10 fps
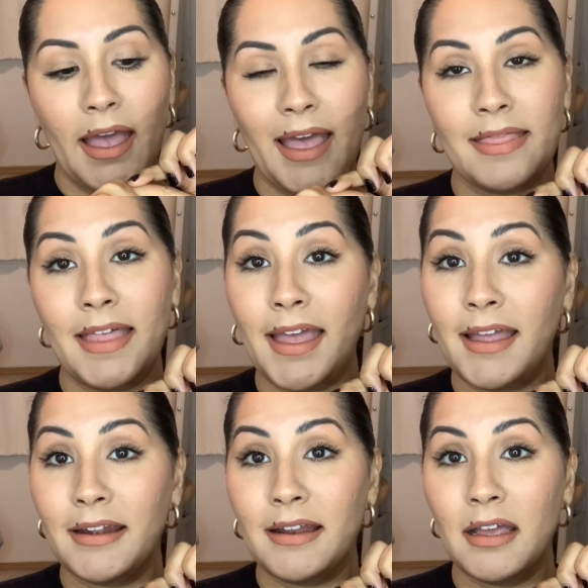And
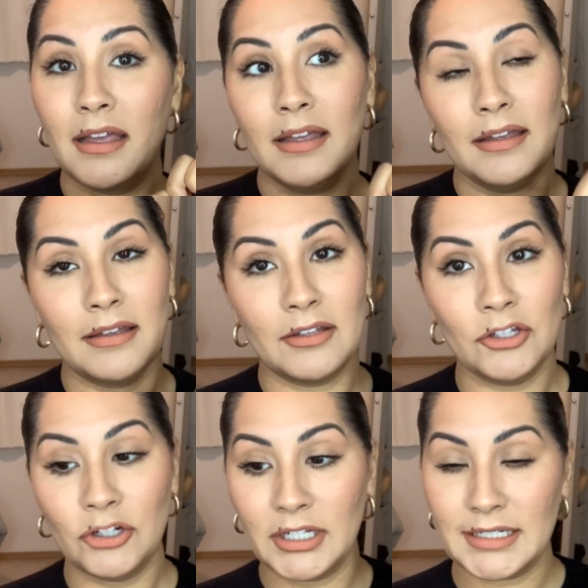then
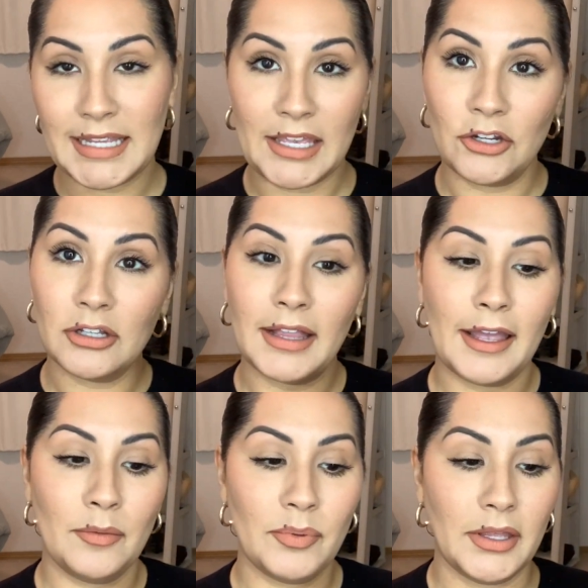you're gonna take your
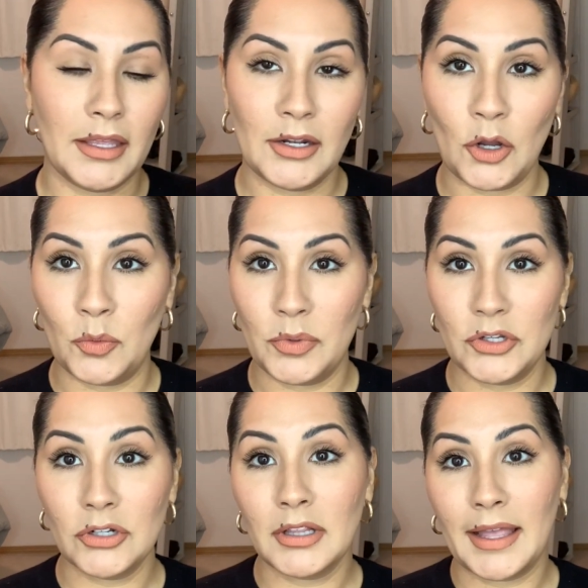clamp and open
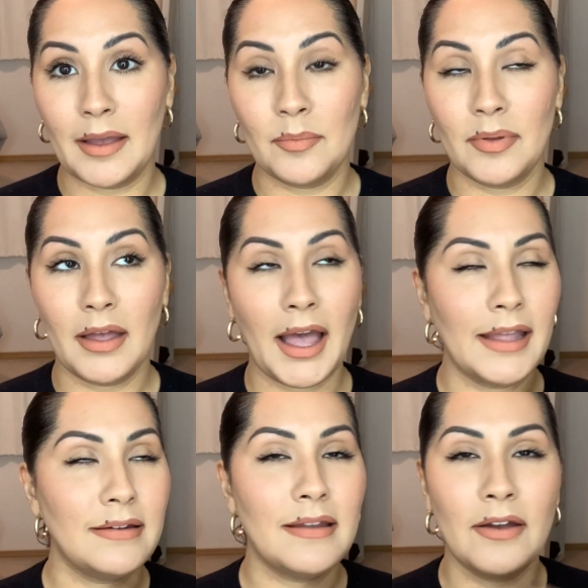your clamp. I
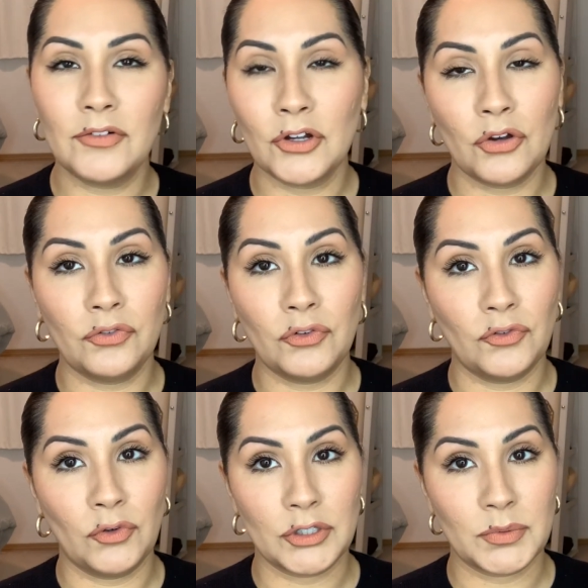never go full
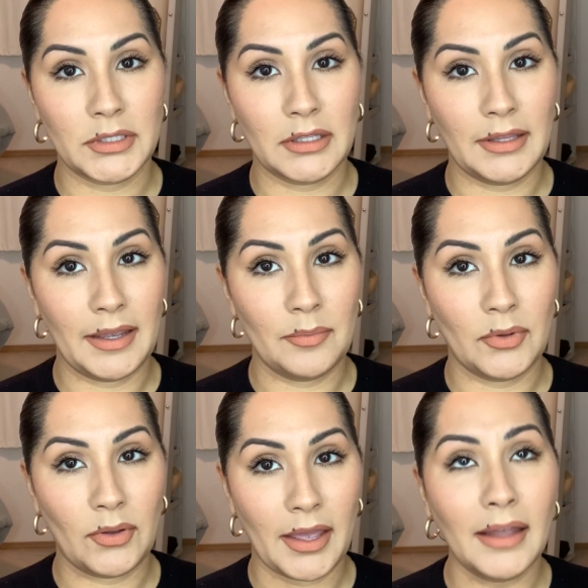force with the clamp,
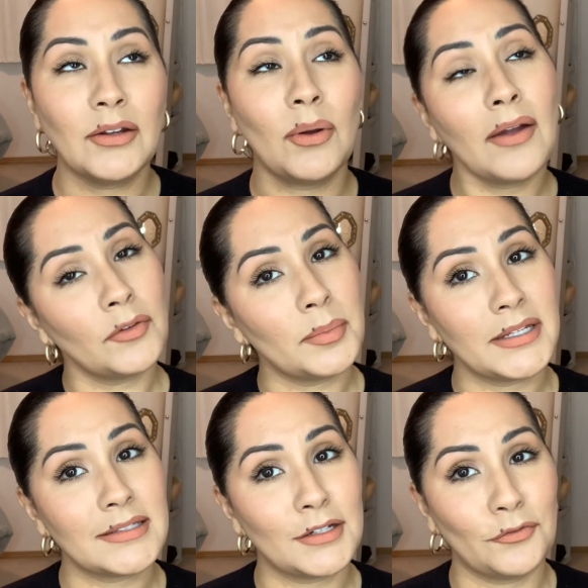okay? I know
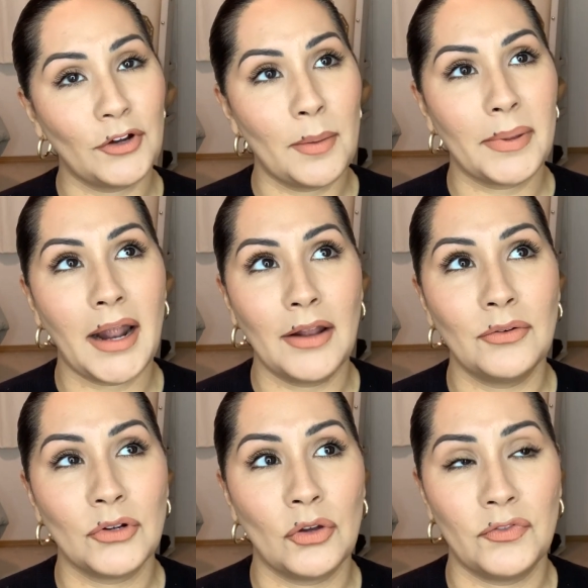everybody's different, but I
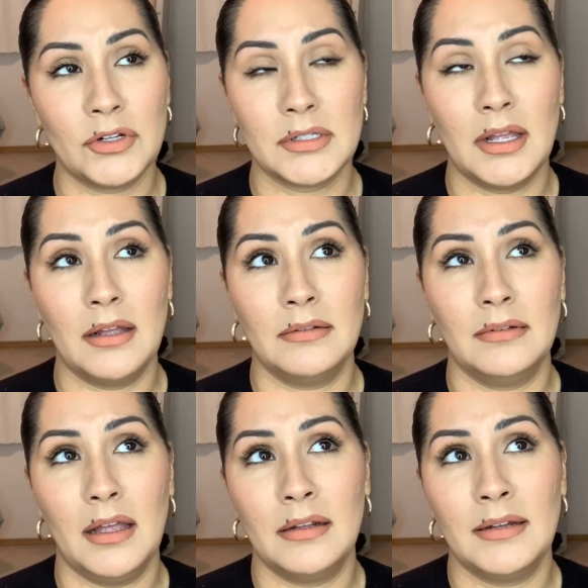don't know if there's
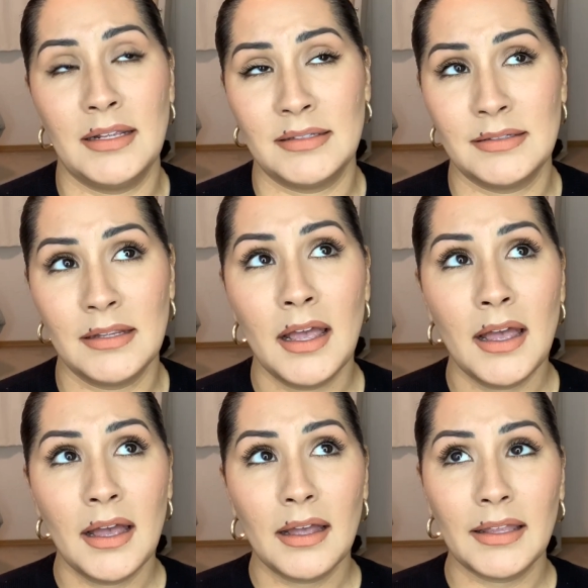
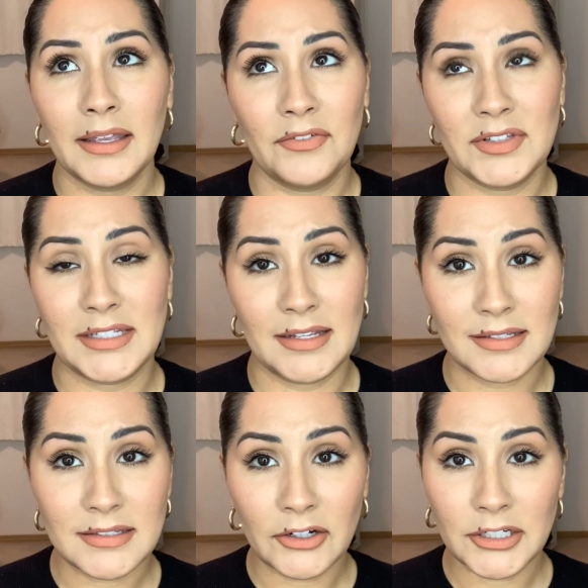if it's
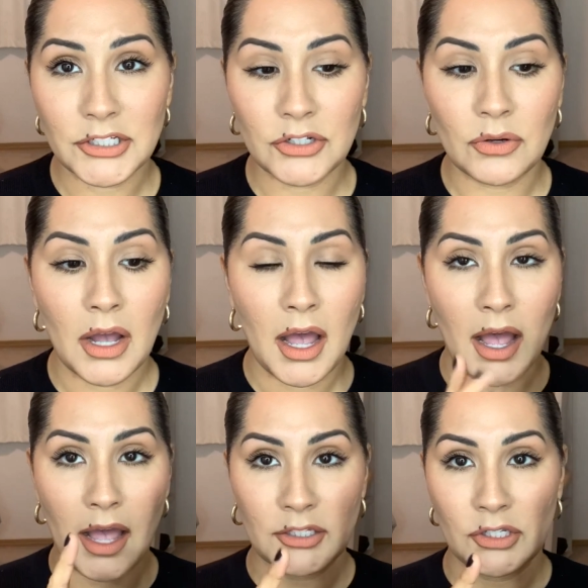necessary to.
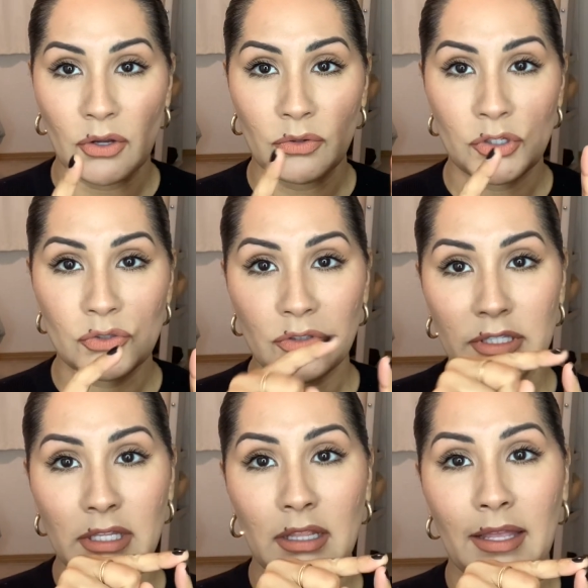So usually
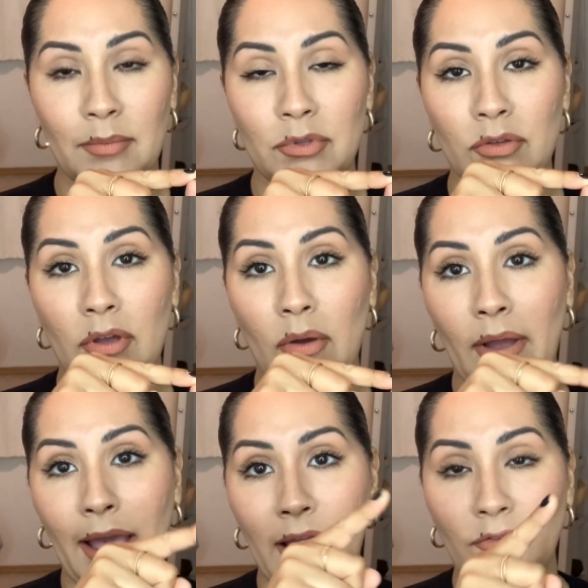the clamp, you go
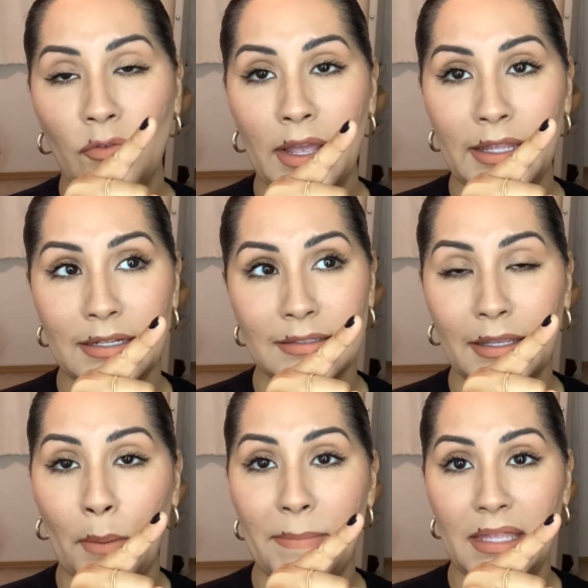halfway and it's
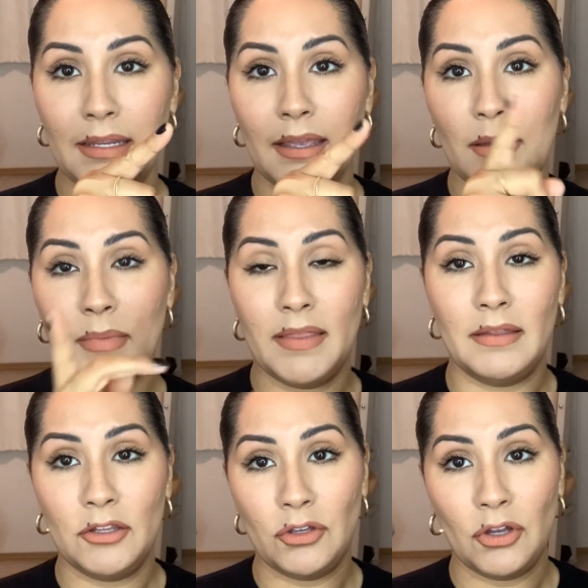like medium, and
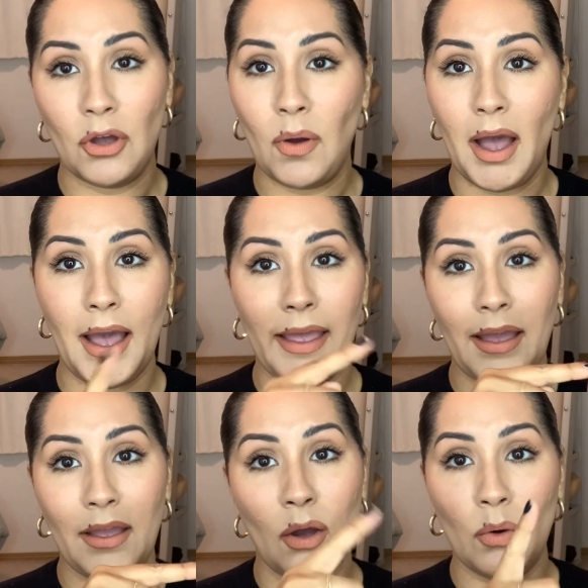then you can go high.
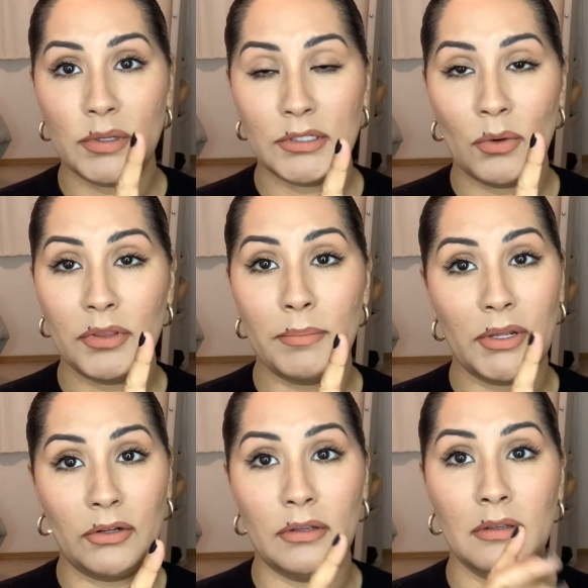I always go in the
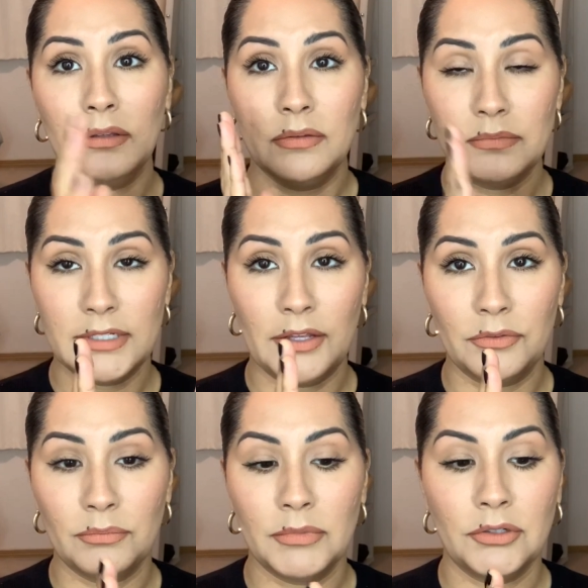middle, down the
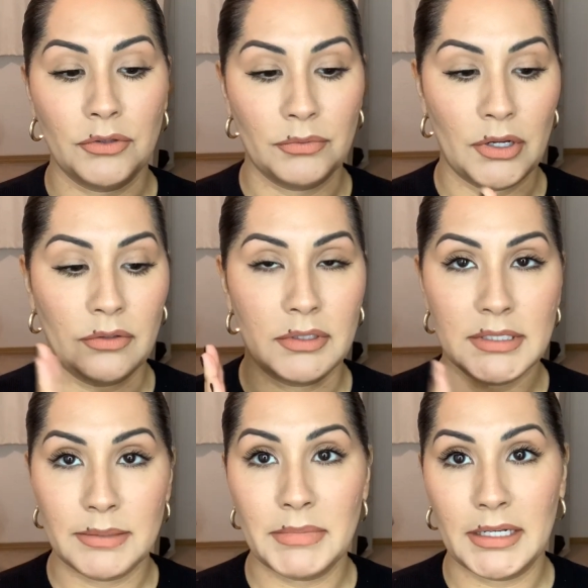middle of the road
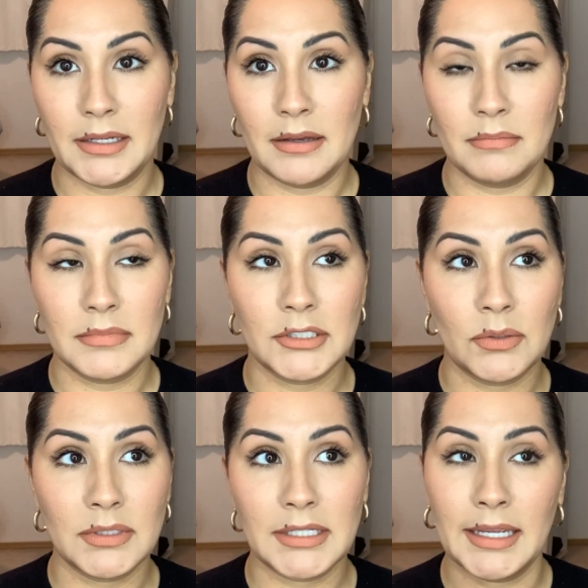to medium. So
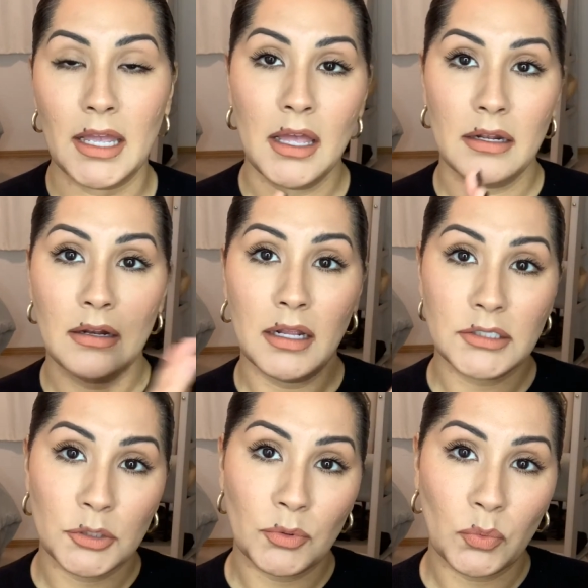it's like not
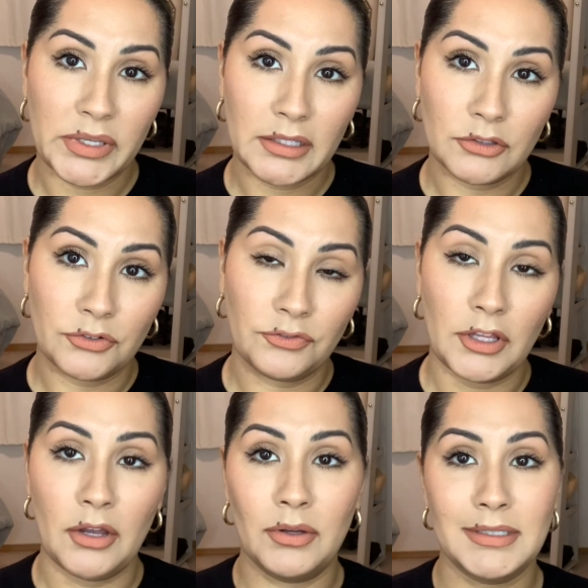super weak little
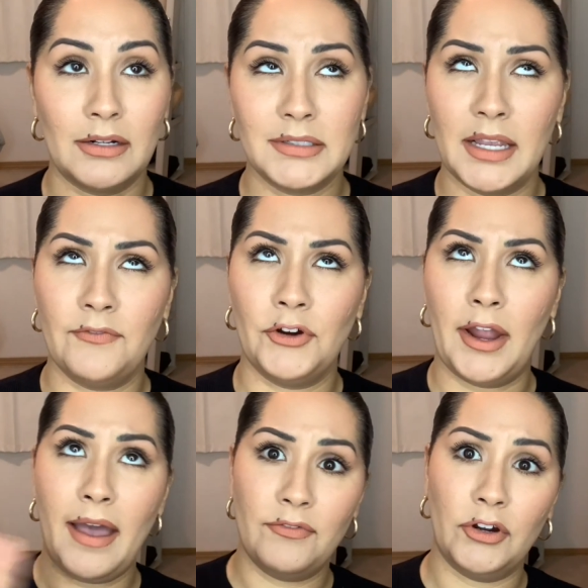flow, because that'll take
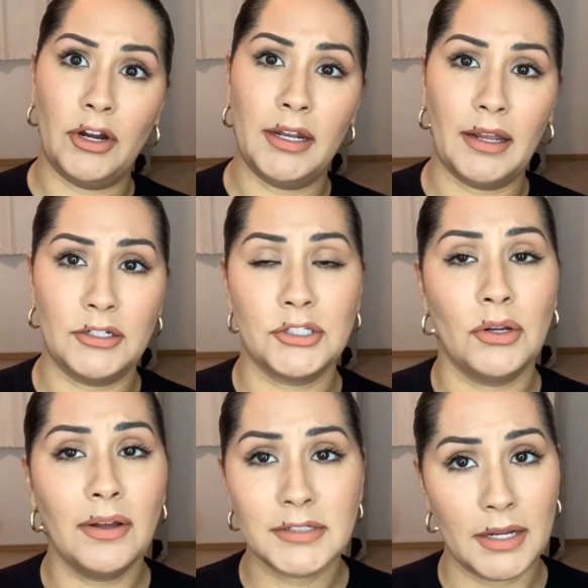forever and I just
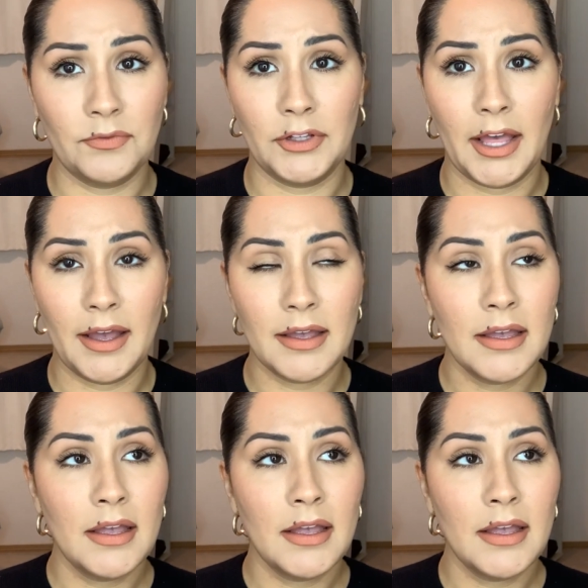don't have time for that.